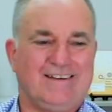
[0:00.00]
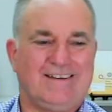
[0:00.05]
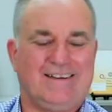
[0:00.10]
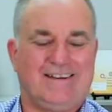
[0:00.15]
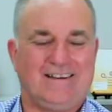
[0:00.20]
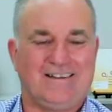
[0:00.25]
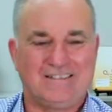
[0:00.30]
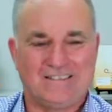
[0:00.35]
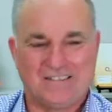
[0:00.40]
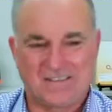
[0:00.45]

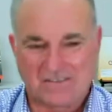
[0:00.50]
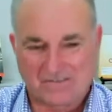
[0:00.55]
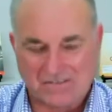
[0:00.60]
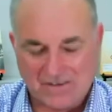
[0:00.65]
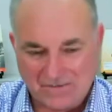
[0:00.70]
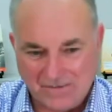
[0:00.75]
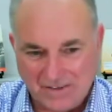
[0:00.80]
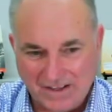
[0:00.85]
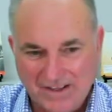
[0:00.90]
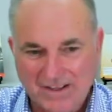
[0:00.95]
the
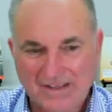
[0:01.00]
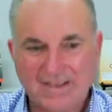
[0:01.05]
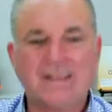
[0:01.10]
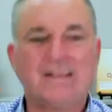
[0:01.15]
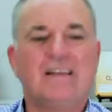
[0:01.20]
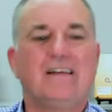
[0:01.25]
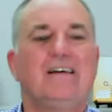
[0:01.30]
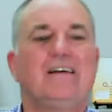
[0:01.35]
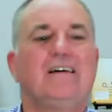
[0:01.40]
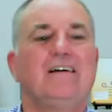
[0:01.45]
river
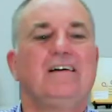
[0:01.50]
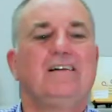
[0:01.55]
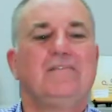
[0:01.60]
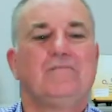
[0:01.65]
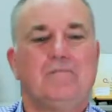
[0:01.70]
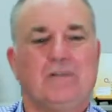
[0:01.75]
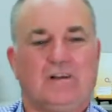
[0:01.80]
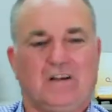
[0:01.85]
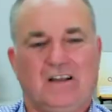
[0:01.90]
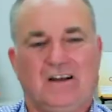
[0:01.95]

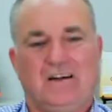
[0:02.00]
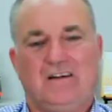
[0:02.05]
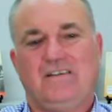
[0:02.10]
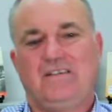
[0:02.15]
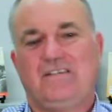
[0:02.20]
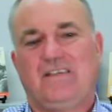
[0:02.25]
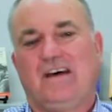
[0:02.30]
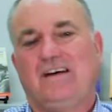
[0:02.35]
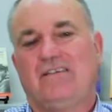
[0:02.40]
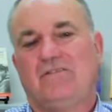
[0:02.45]
below
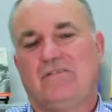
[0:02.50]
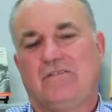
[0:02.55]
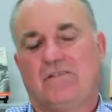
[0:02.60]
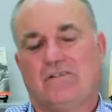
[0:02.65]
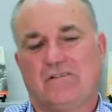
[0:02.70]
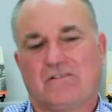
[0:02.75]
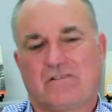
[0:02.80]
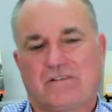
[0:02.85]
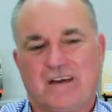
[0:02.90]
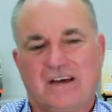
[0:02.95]
that
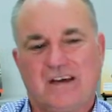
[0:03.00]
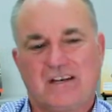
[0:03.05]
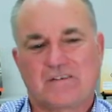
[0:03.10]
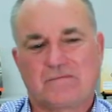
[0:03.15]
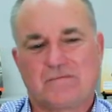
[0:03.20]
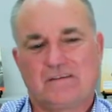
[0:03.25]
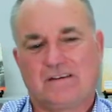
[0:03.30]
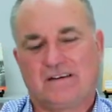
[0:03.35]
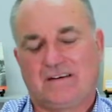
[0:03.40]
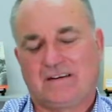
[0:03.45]
rural
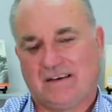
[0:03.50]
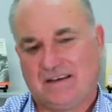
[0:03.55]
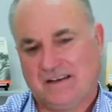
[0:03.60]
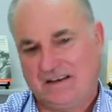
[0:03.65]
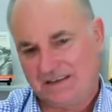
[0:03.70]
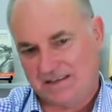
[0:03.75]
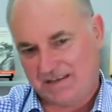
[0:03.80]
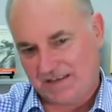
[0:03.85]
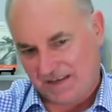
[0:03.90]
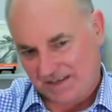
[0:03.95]
catchment, and
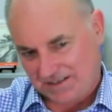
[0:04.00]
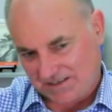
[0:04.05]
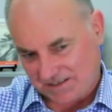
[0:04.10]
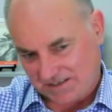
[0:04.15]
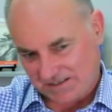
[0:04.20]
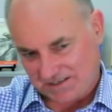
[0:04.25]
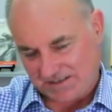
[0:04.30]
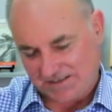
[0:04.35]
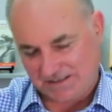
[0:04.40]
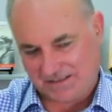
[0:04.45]
it's
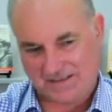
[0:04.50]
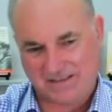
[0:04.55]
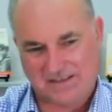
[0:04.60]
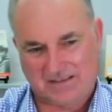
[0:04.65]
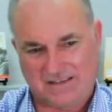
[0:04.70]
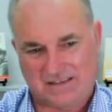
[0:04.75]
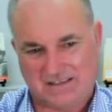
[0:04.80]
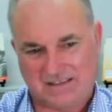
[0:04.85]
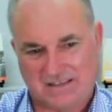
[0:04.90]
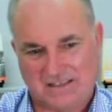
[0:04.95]
actually the
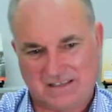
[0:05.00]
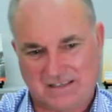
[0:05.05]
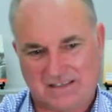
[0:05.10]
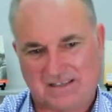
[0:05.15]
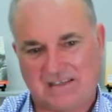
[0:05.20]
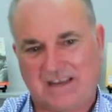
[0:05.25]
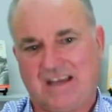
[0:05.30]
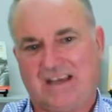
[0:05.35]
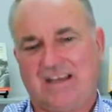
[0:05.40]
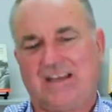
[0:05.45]
city's
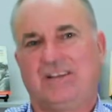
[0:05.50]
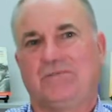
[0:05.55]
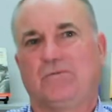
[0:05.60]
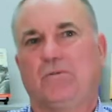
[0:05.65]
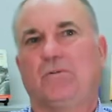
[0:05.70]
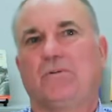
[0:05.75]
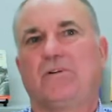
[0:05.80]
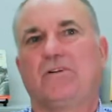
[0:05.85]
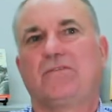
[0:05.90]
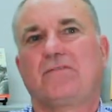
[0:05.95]
taking
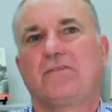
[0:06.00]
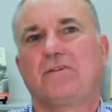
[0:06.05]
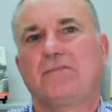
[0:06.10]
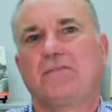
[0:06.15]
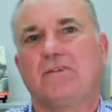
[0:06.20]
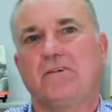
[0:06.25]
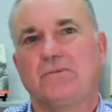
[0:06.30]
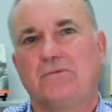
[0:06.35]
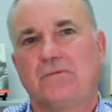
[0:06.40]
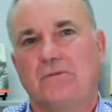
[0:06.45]
water from
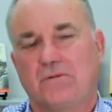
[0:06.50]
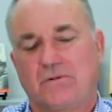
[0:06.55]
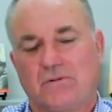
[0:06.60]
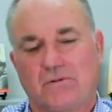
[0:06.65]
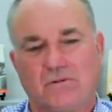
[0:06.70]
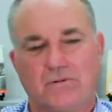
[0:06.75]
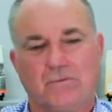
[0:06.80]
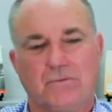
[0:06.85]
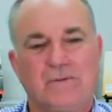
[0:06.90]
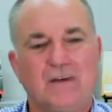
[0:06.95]
the
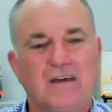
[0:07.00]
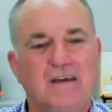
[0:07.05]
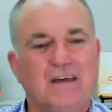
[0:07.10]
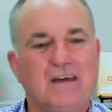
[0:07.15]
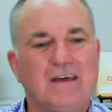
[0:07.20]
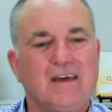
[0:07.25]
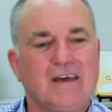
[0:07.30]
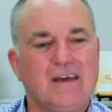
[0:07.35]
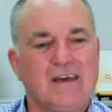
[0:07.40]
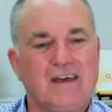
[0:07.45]
rural
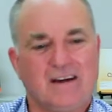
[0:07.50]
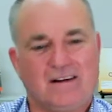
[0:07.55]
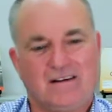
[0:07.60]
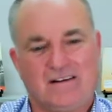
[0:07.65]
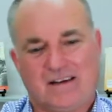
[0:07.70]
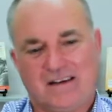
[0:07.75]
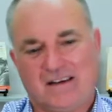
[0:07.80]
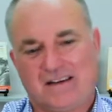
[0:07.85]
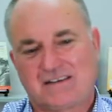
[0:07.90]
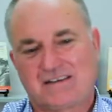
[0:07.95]

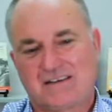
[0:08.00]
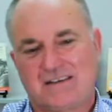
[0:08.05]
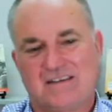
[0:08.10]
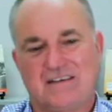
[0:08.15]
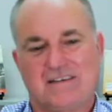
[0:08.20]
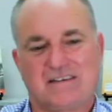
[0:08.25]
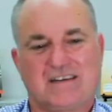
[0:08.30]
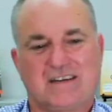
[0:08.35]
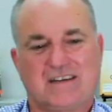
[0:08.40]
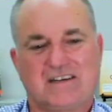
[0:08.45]
area. So
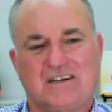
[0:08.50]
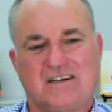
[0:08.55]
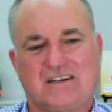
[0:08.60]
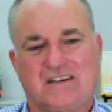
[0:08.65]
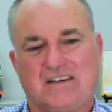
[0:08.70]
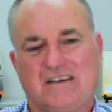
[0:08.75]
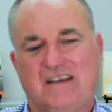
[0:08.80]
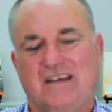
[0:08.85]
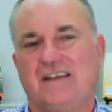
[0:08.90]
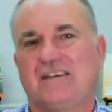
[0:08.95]
there's actually a
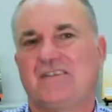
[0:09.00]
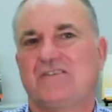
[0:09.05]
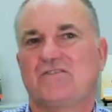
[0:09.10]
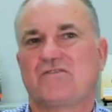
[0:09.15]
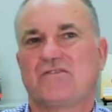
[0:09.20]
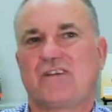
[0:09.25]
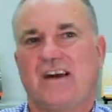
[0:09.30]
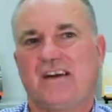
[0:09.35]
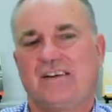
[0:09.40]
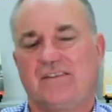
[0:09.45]
hidden
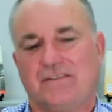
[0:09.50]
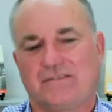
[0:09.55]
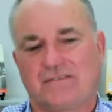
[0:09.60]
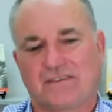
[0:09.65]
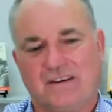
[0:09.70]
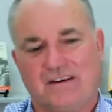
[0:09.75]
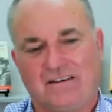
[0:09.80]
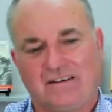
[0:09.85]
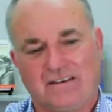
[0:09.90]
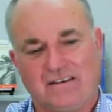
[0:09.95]
trade-off
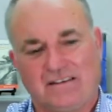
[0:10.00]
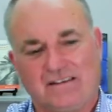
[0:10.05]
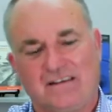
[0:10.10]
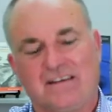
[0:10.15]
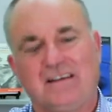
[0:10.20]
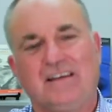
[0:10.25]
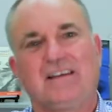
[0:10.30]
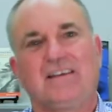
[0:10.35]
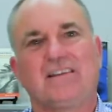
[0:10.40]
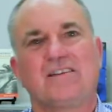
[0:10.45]
going on
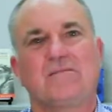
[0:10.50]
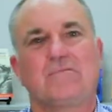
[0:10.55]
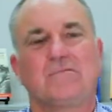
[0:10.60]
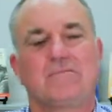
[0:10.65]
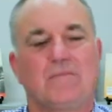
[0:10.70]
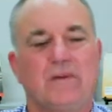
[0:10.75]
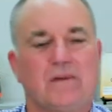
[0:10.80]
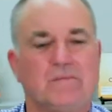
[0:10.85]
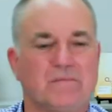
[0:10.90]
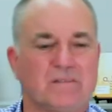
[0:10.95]
here that
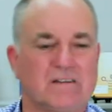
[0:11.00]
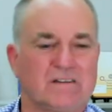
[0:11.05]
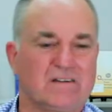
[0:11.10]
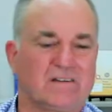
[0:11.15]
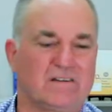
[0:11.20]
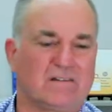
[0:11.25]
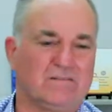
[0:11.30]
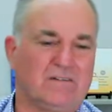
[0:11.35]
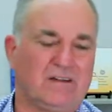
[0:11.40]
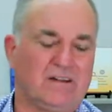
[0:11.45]
people are not
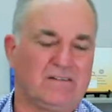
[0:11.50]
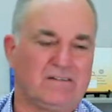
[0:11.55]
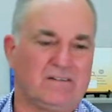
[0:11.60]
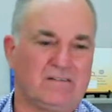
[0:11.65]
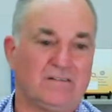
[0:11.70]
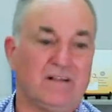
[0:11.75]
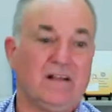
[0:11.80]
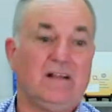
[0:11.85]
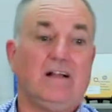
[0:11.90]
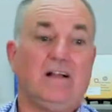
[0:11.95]
aware of.
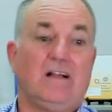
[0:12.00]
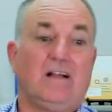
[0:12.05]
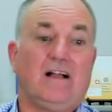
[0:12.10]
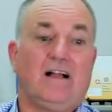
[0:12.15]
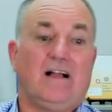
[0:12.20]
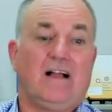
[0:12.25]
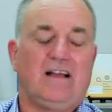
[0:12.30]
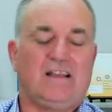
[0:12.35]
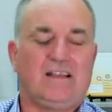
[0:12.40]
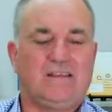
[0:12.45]

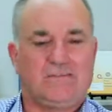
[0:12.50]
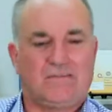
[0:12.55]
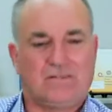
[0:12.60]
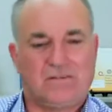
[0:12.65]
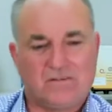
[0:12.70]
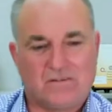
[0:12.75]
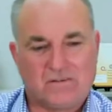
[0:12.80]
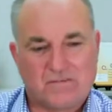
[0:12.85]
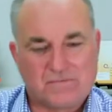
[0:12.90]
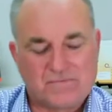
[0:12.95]
And if
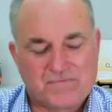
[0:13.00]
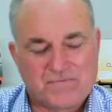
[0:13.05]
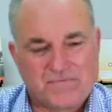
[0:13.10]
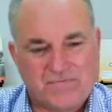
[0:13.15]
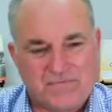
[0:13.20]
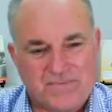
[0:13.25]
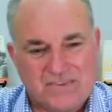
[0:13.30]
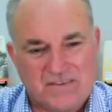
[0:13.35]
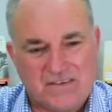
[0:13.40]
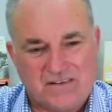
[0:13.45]
your
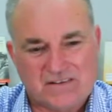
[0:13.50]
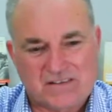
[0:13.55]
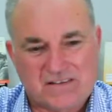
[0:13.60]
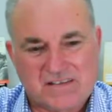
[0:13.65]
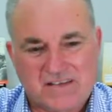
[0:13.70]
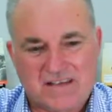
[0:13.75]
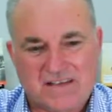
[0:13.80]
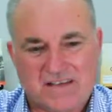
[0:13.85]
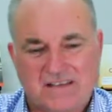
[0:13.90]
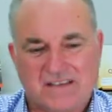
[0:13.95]

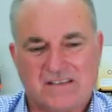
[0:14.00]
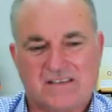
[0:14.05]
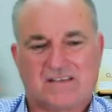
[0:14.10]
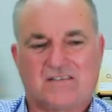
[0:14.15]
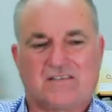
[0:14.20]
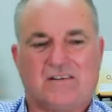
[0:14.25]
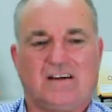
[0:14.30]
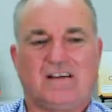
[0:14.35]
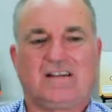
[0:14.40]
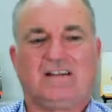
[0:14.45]
city is
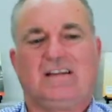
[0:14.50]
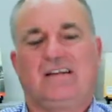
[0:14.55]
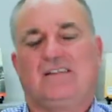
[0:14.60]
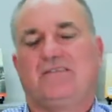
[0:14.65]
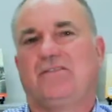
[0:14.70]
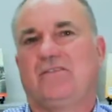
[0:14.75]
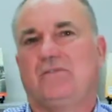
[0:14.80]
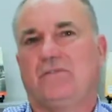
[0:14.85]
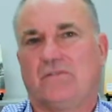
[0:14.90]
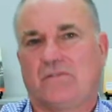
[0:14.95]
struggling
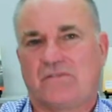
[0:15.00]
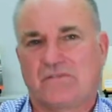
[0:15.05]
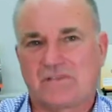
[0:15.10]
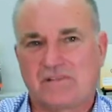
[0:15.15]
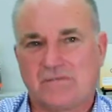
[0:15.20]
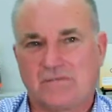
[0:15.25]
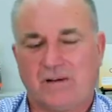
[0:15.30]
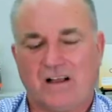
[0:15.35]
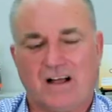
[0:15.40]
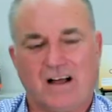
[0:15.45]
for water
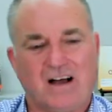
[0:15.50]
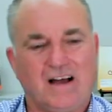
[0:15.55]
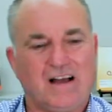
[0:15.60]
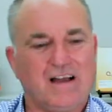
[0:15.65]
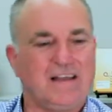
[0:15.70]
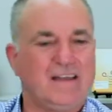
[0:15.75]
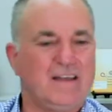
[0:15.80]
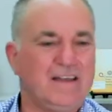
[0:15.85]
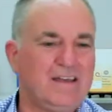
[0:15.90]
supply,